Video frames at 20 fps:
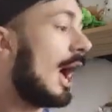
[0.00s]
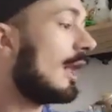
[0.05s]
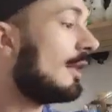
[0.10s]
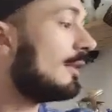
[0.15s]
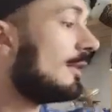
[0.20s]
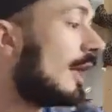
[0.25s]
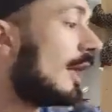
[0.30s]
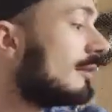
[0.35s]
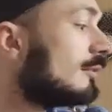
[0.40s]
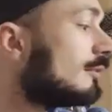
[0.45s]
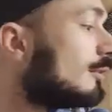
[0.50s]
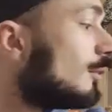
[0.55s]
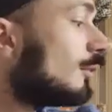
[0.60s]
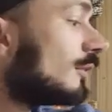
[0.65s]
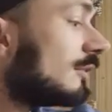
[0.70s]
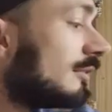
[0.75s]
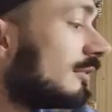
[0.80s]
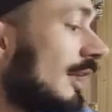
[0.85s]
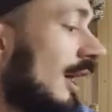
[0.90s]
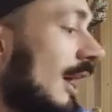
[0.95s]
And let's
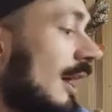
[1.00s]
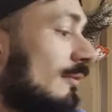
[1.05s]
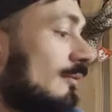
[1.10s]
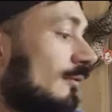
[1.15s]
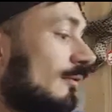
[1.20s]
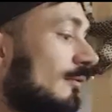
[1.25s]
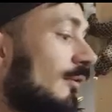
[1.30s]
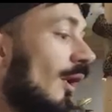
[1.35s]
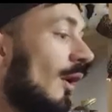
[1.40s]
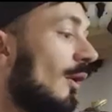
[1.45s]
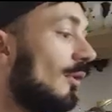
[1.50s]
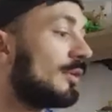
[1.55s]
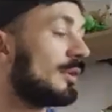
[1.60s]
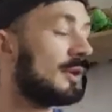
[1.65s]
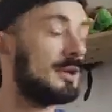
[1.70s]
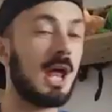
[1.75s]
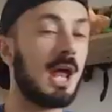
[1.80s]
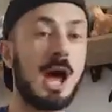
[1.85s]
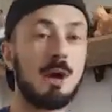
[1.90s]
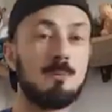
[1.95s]
do the same for
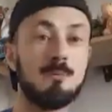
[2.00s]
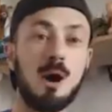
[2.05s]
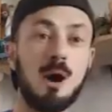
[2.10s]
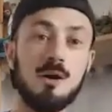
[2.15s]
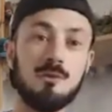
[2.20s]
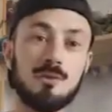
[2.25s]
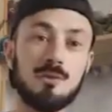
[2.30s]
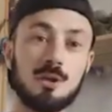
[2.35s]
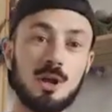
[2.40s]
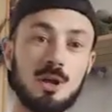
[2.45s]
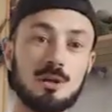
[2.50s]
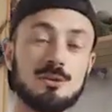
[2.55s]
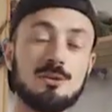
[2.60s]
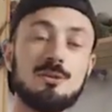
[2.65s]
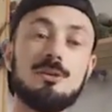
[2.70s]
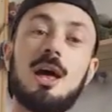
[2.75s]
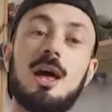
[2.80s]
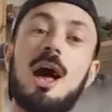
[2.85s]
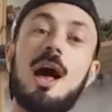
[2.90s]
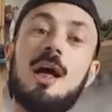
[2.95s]
the
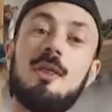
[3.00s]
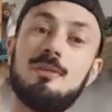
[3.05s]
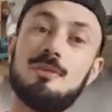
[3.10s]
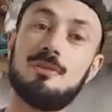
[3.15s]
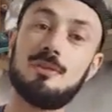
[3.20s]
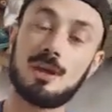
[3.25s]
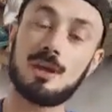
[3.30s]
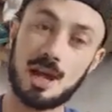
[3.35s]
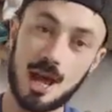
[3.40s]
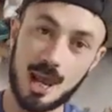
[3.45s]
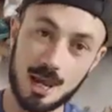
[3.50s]
Dimorphodons and the